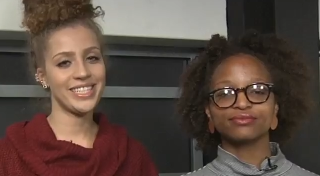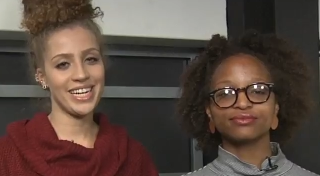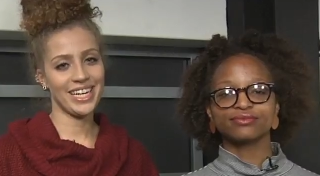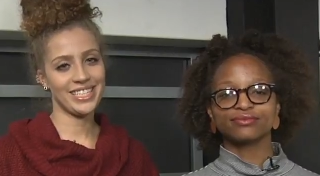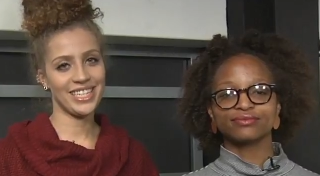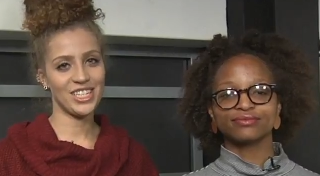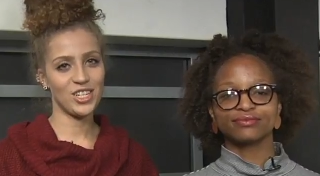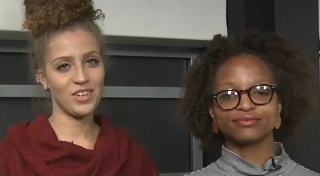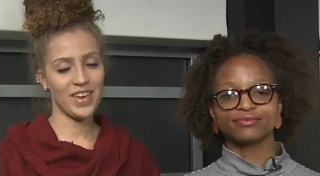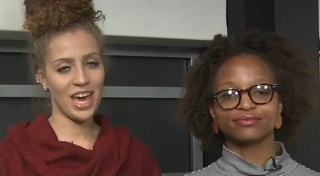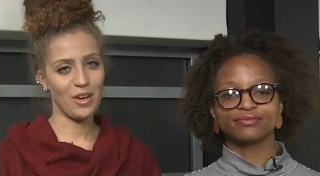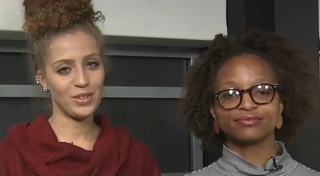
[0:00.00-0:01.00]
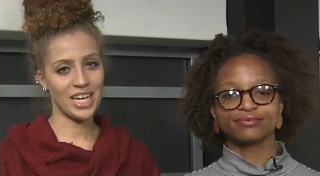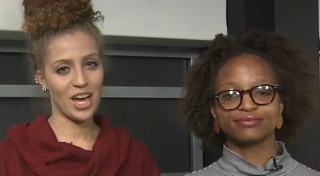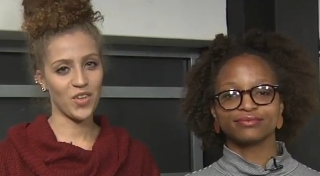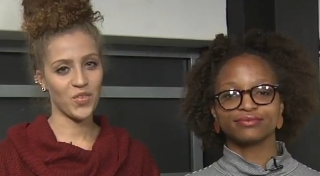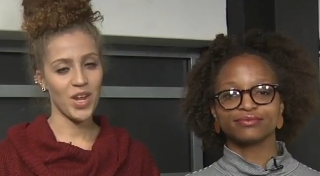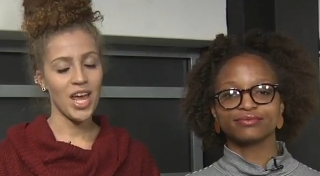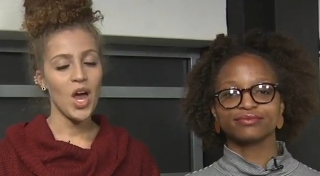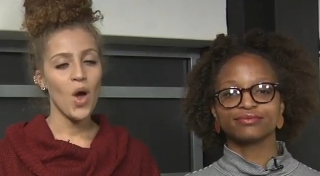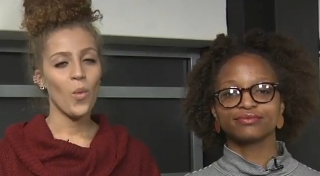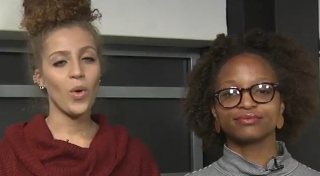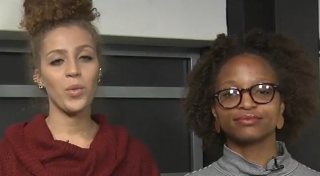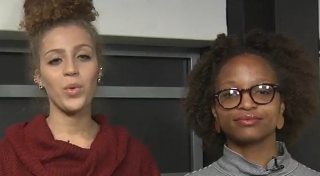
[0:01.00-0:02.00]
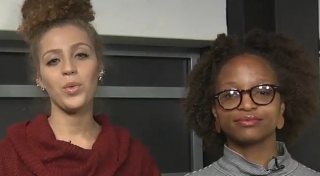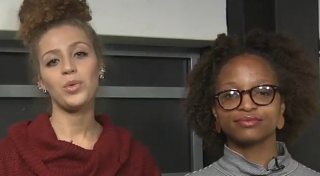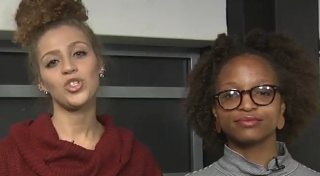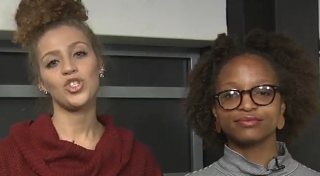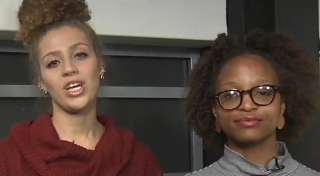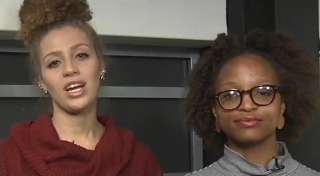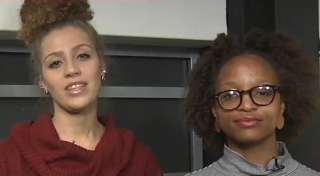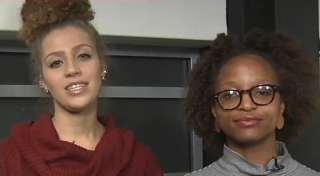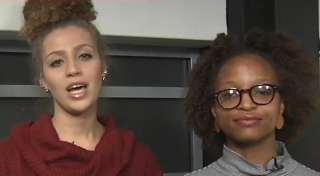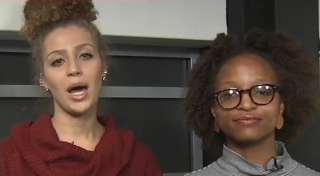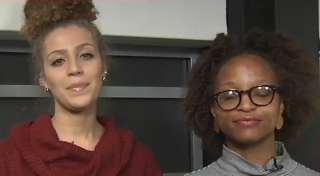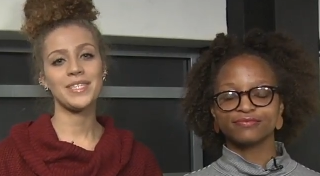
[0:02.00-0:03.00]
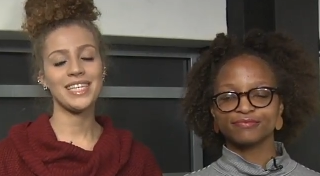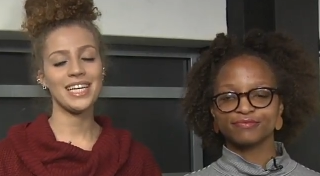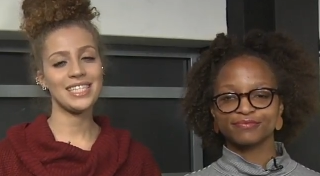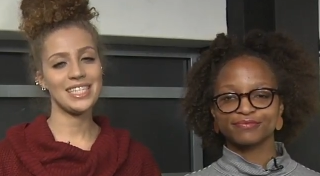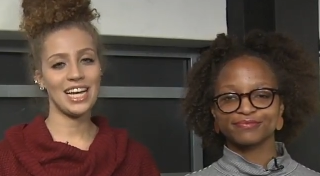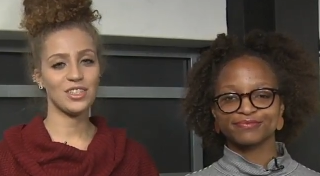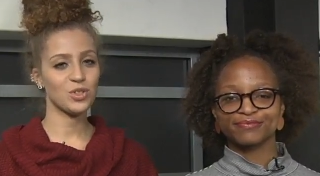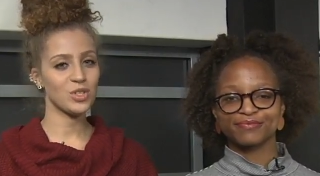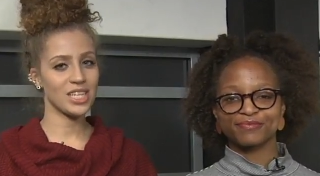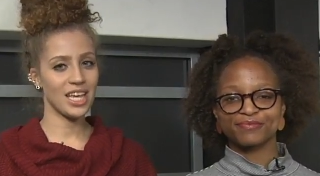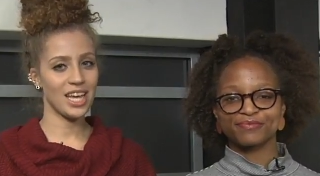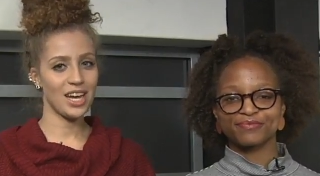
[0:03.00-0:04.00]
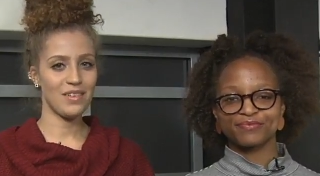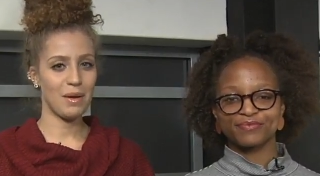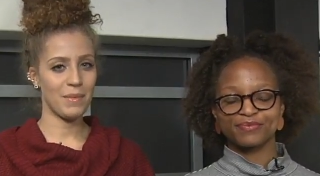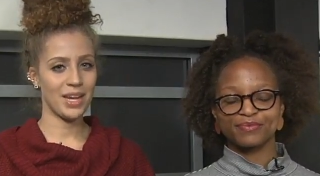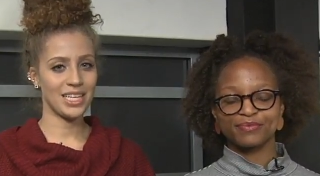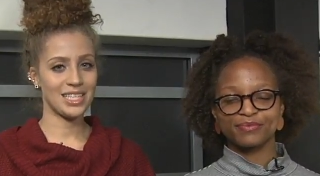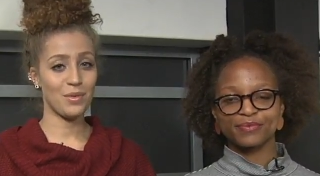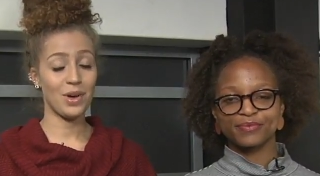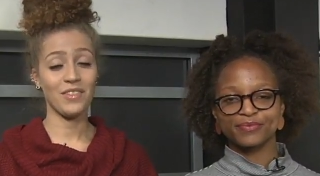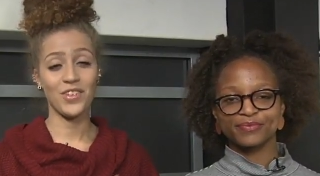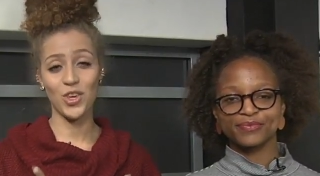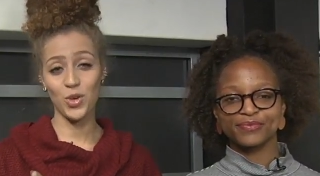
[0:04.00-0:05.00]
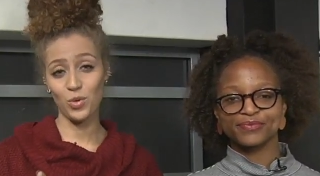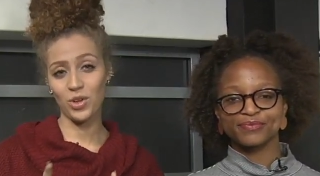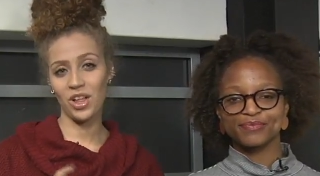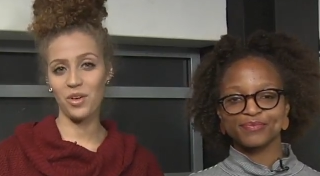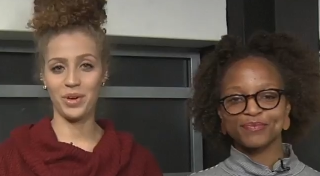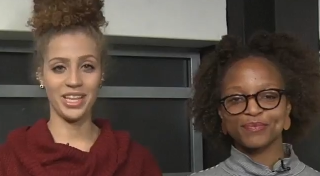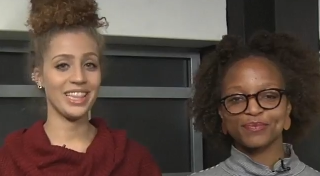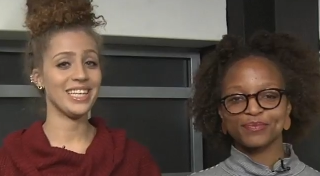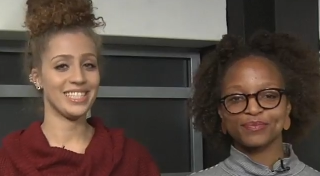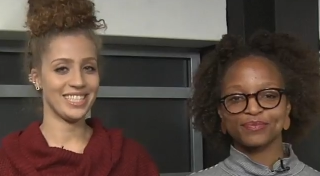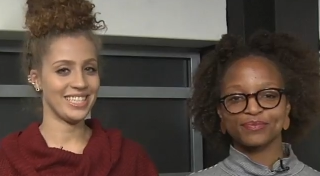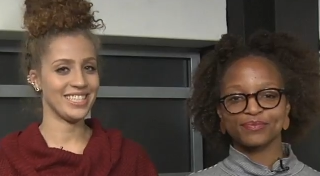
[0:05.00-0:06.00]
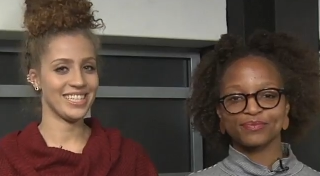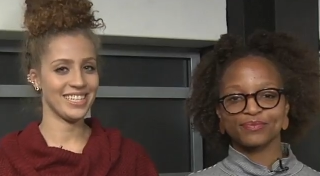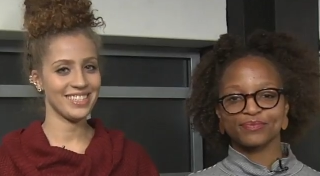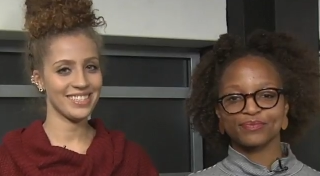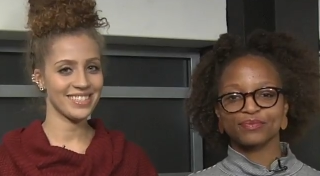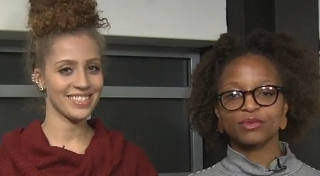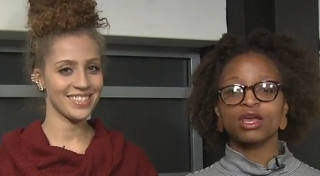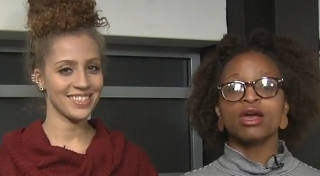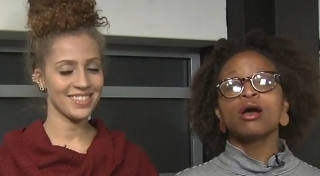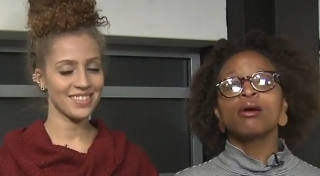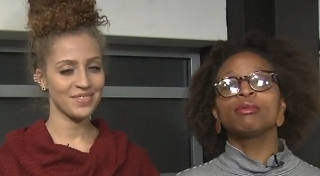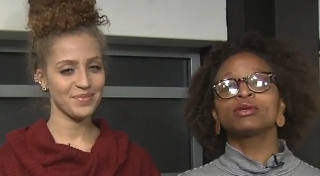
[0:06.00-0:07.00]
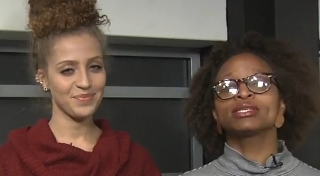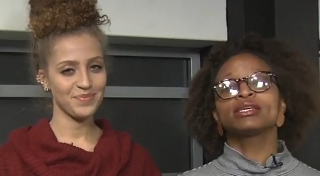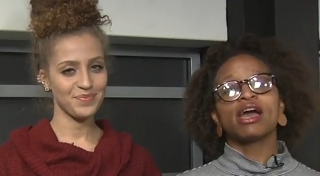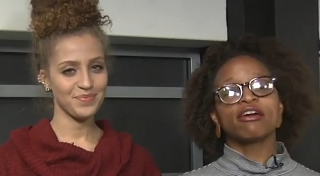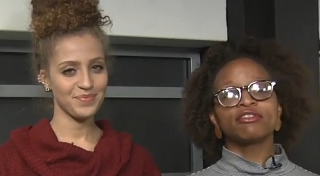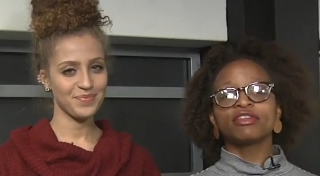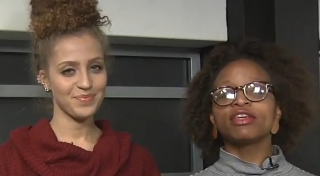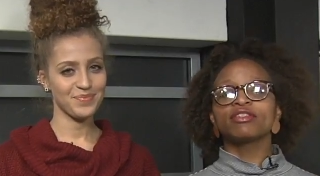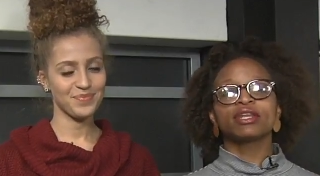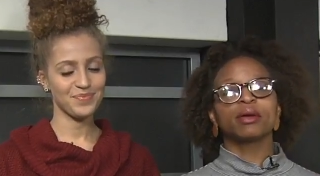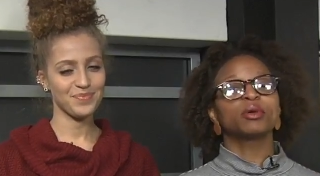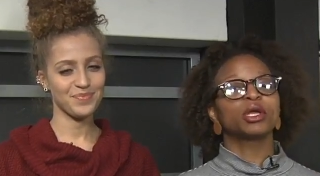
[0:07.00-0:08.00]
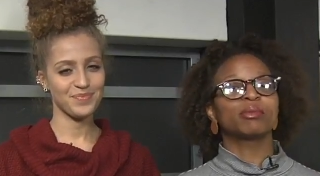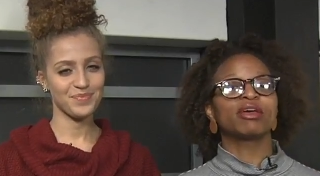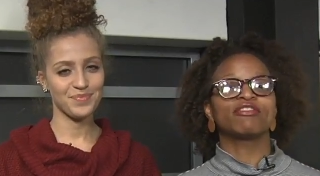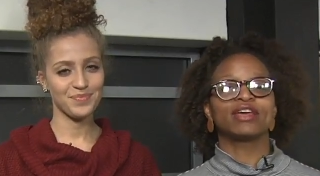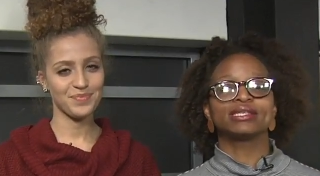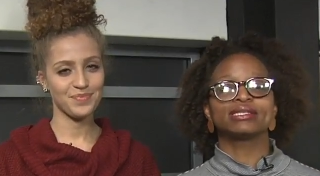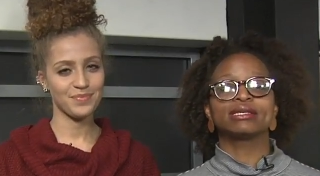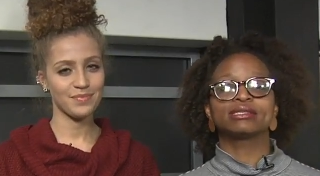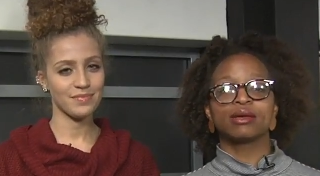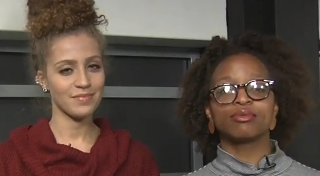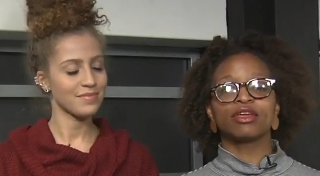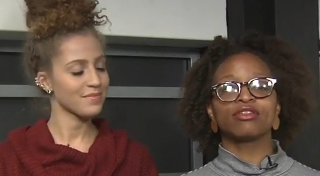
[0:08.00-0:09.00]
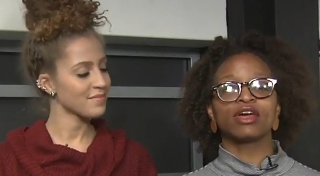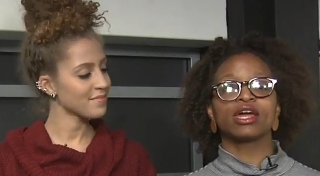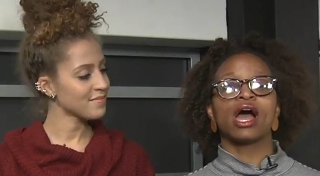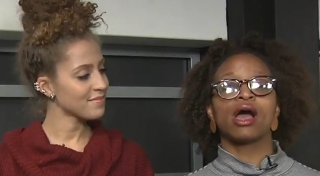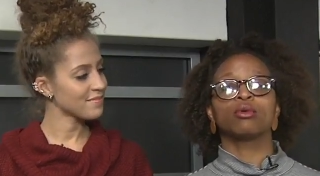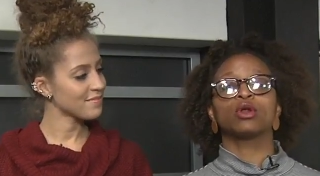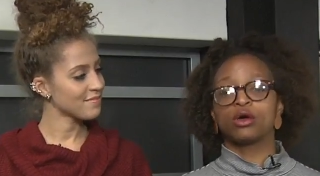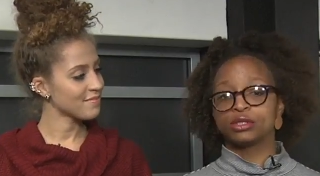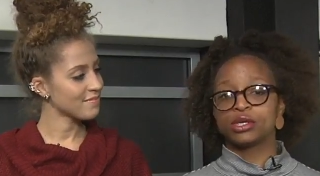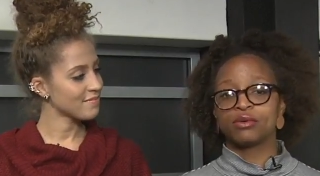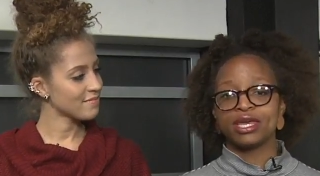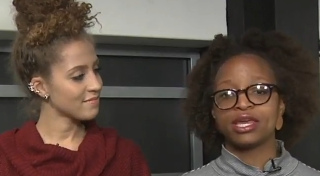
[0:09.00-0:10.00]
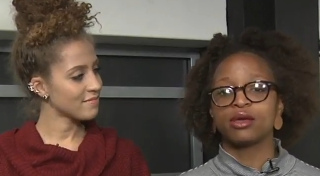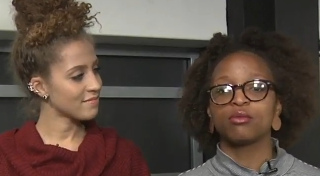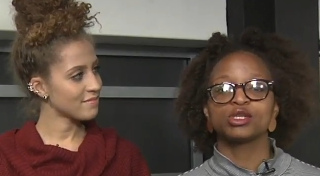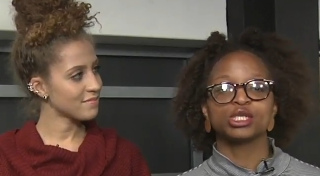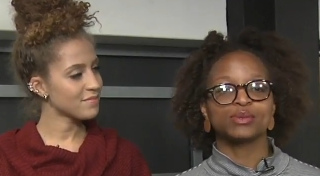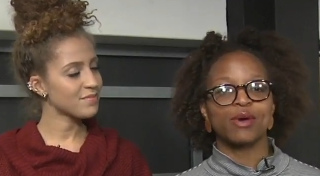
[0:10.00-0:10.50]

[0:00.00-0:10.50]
Speaker 1: tonight's edition of Countdown, where we will share the top six natural skincare remedies
Speaker 2: that will have you glowing this season. Mostly everything that I put on my face is something that I would also eat, which is